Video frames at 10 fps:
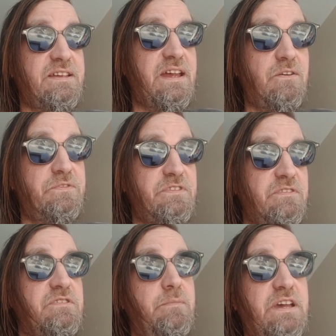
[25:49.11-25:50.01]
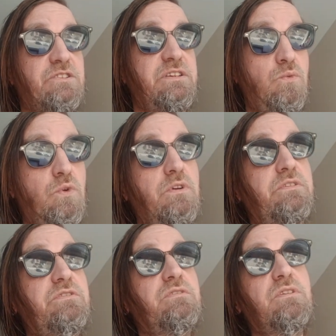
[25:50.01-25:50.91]
how the system actually
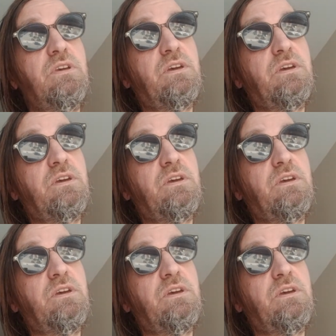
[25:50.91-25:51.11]
works